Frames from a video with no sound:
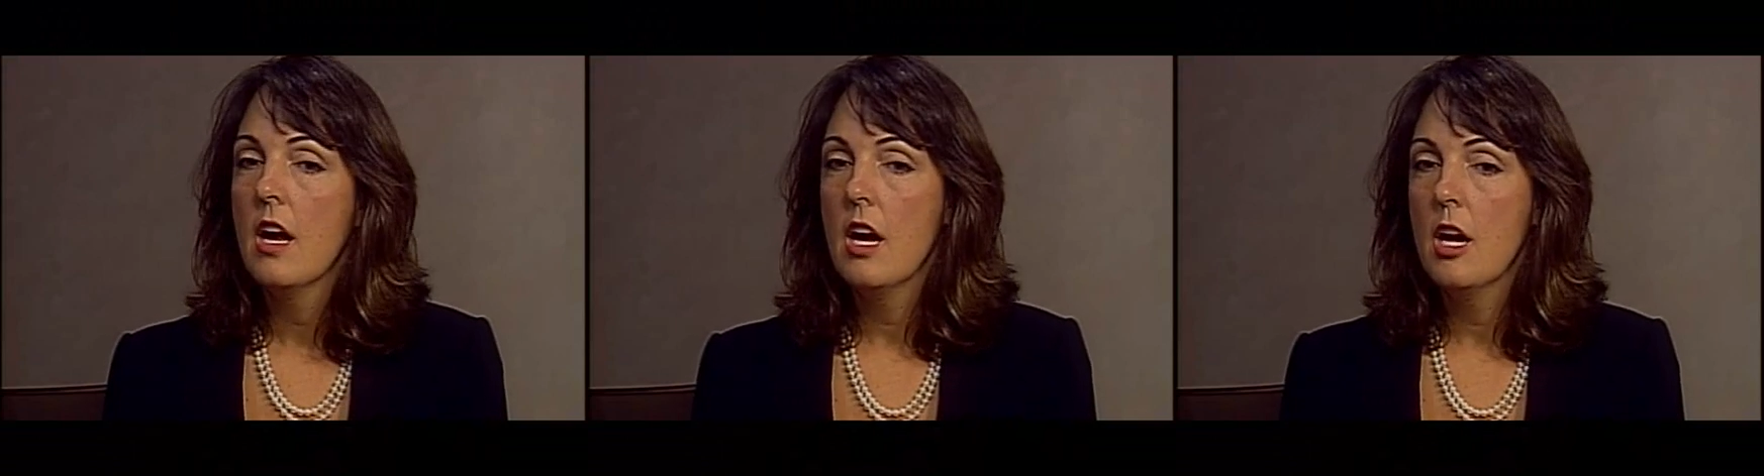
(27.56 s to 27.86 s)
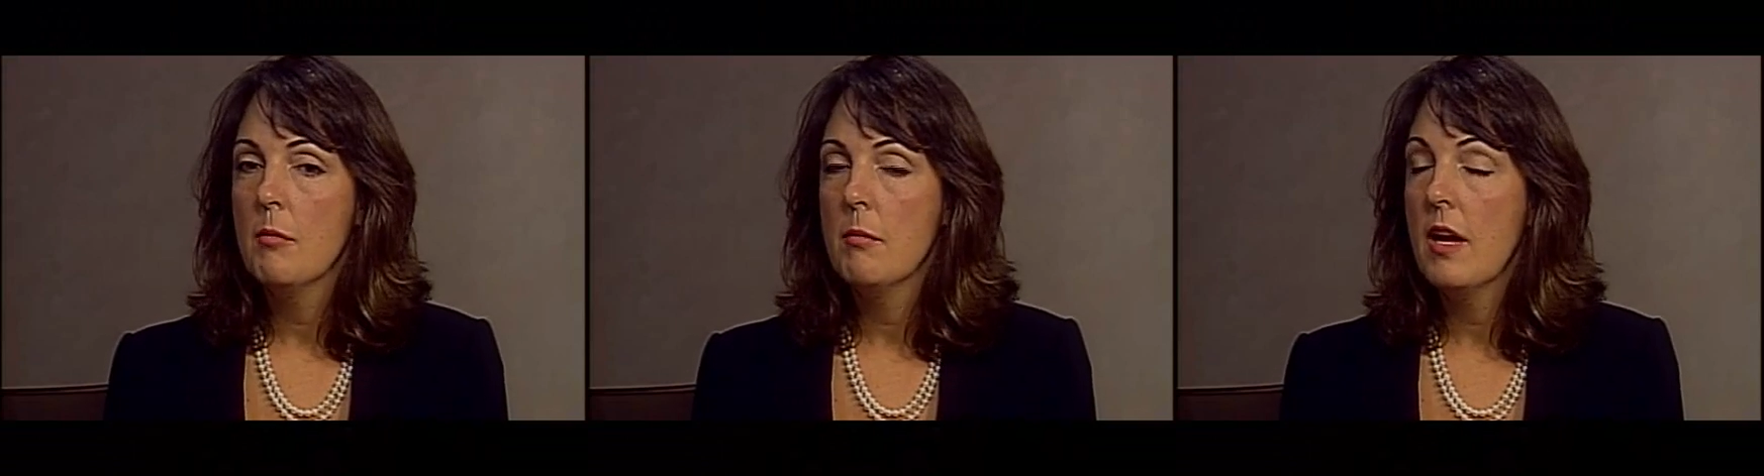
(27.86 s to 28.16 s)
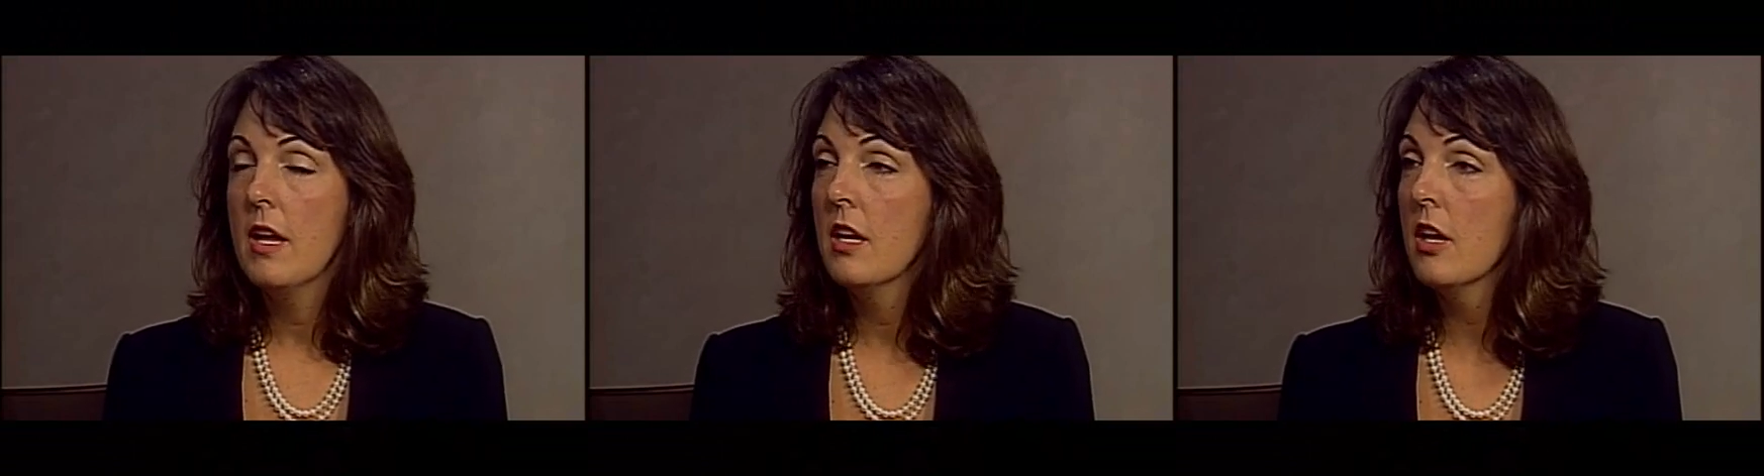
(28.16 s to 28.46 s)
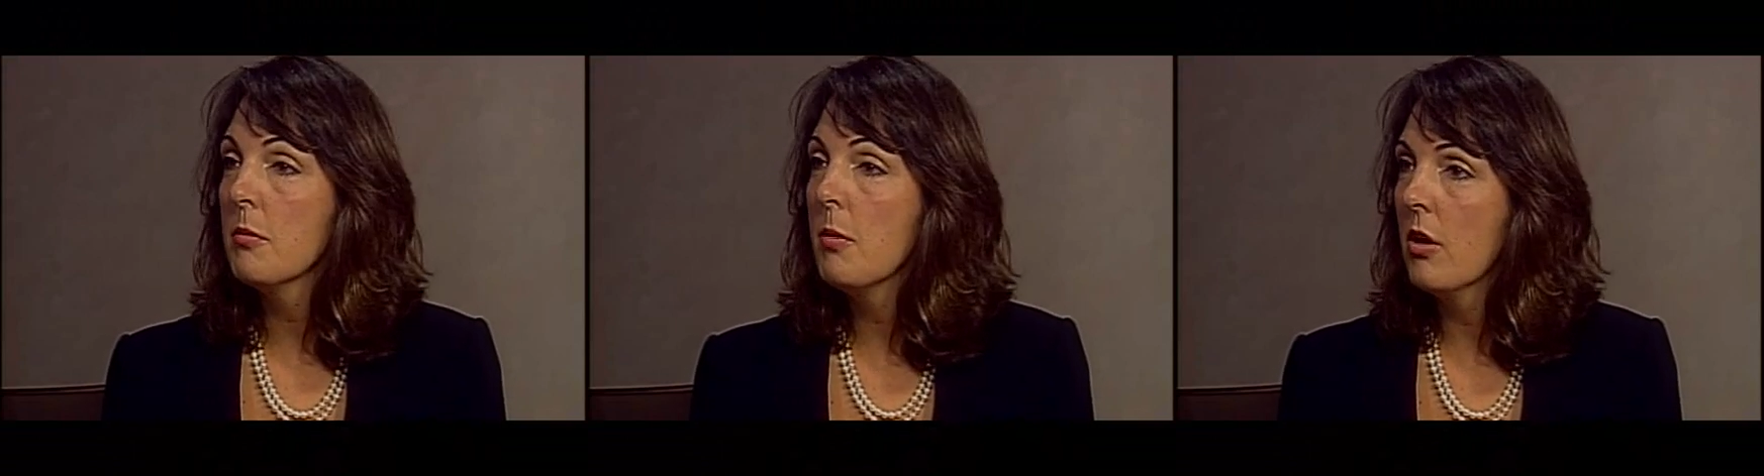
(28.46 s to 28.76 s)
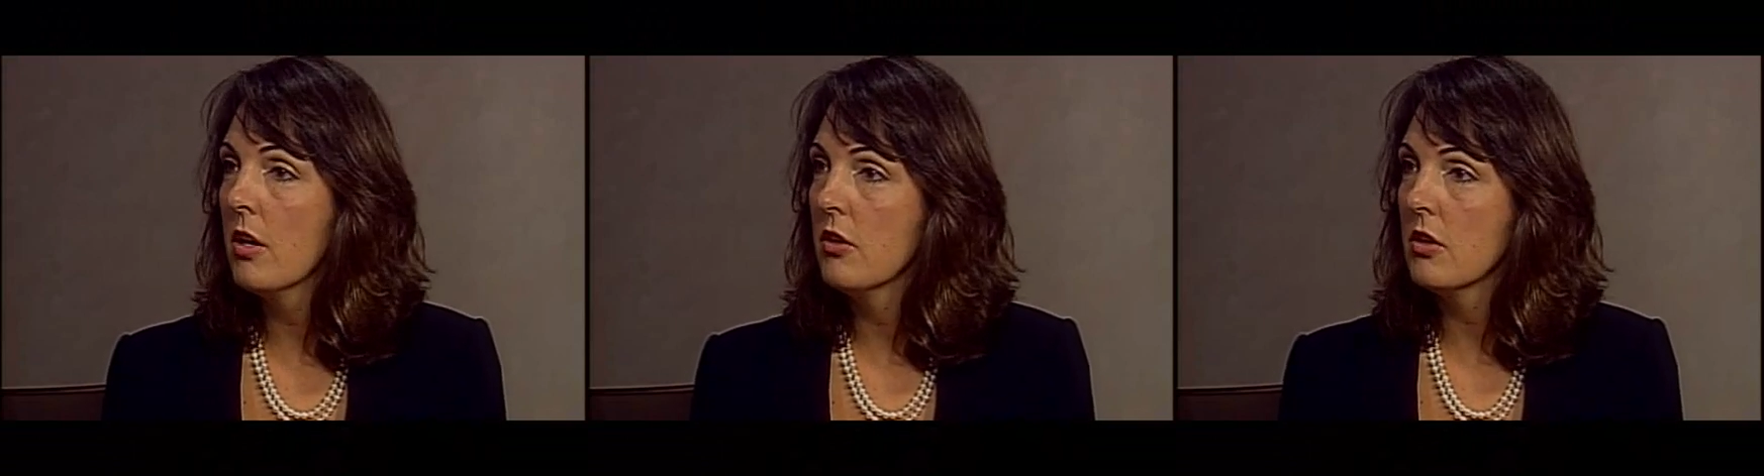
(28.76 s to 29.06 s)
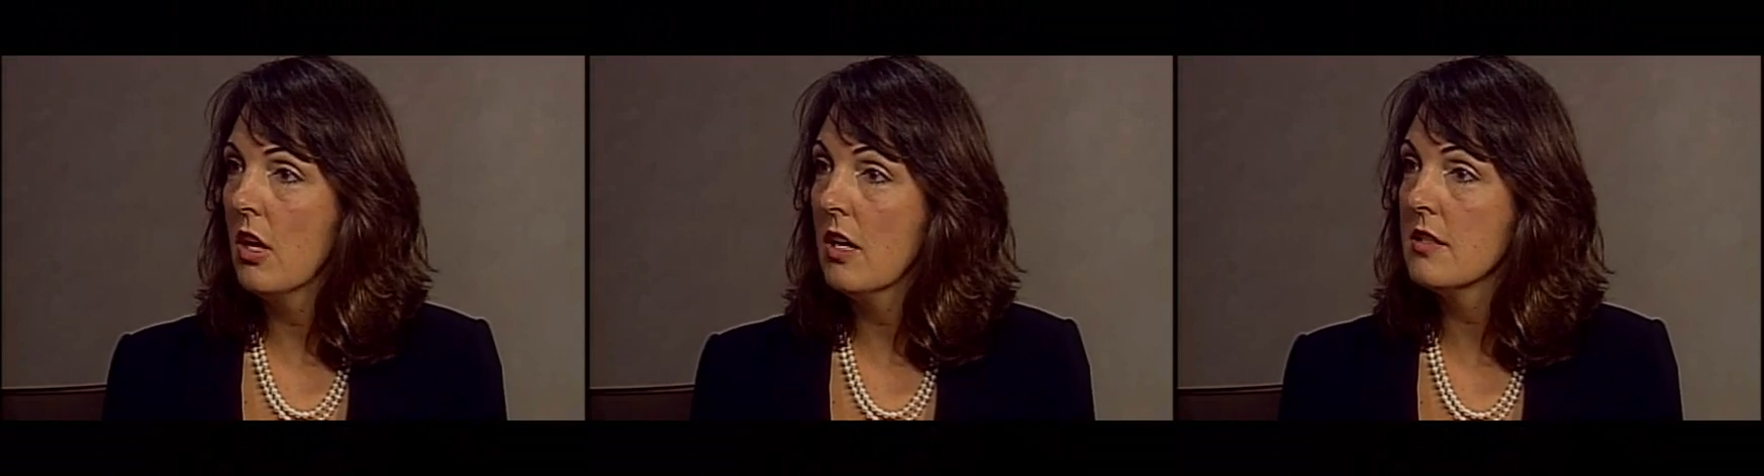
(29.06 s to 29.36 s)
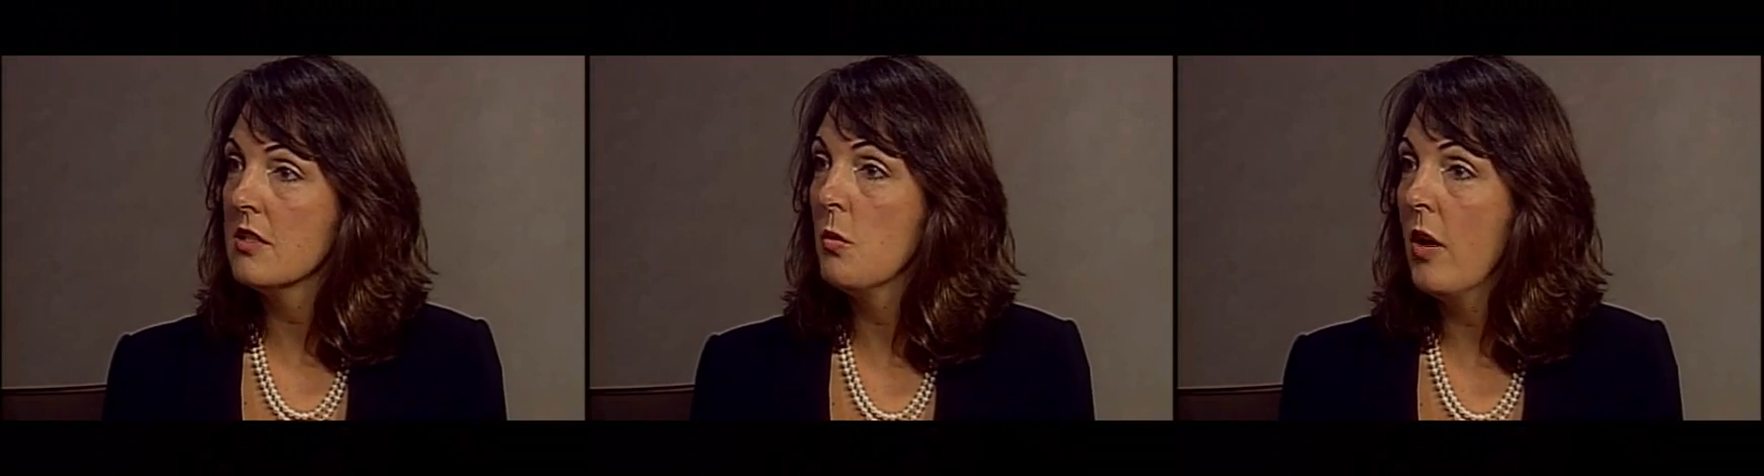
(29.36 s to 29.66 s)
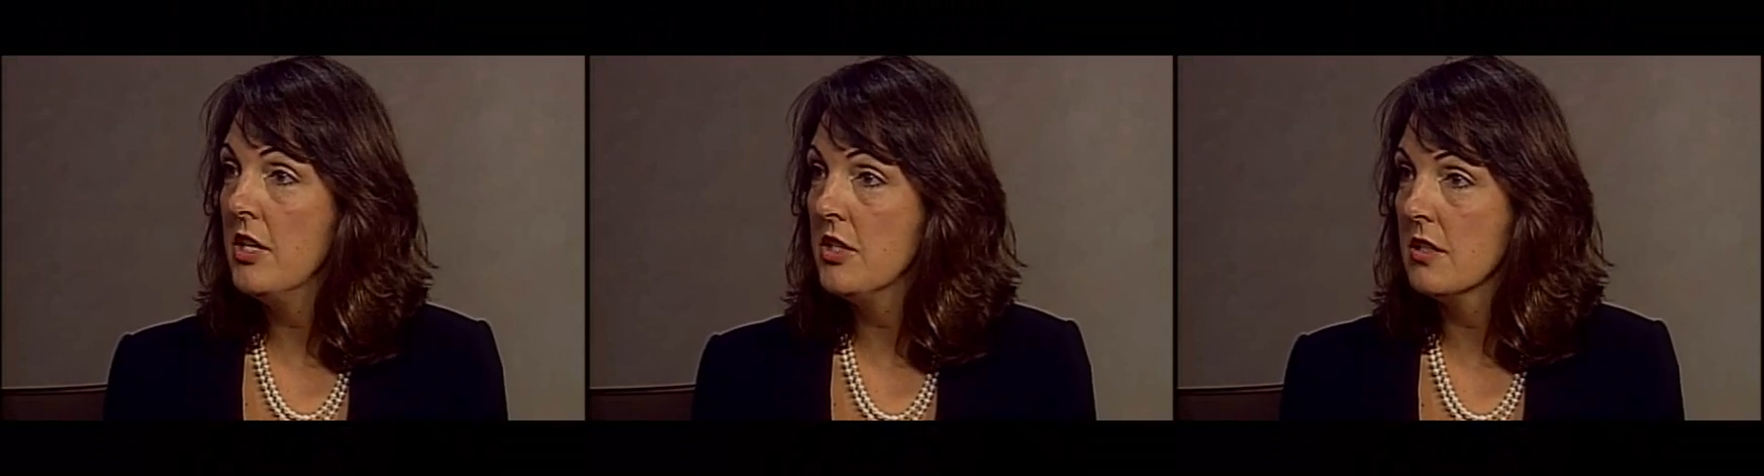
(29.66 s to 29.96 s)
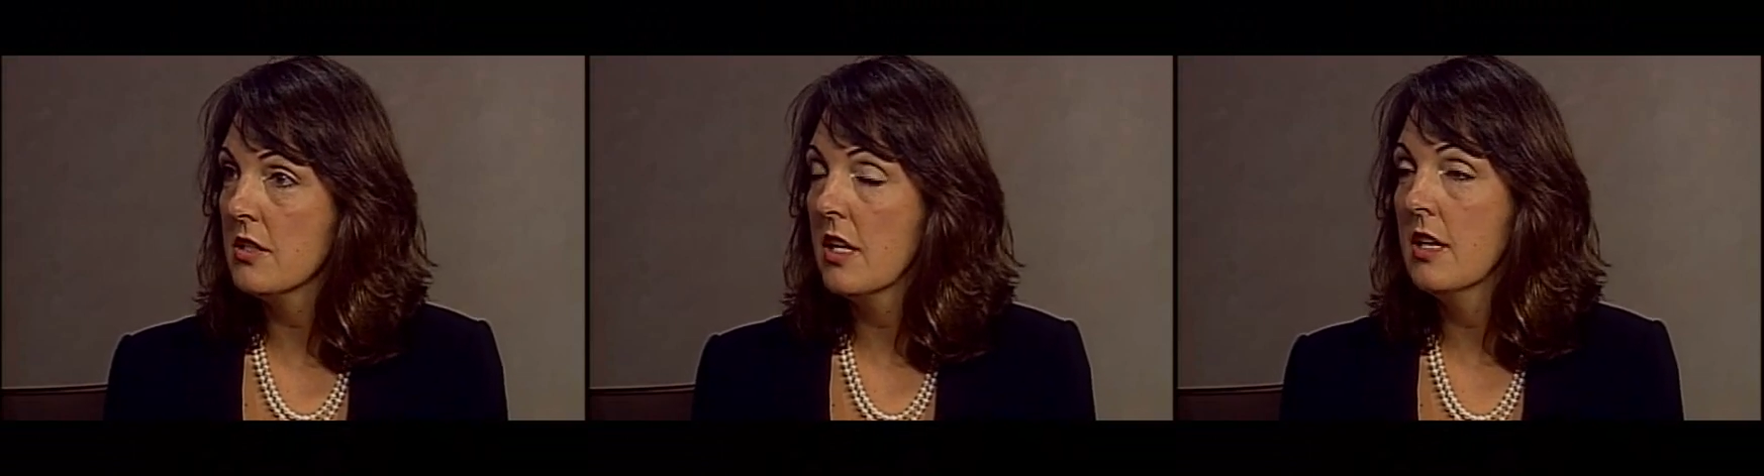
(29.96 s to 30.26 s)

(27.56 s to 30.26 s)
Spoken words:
And another part of your loss is wages,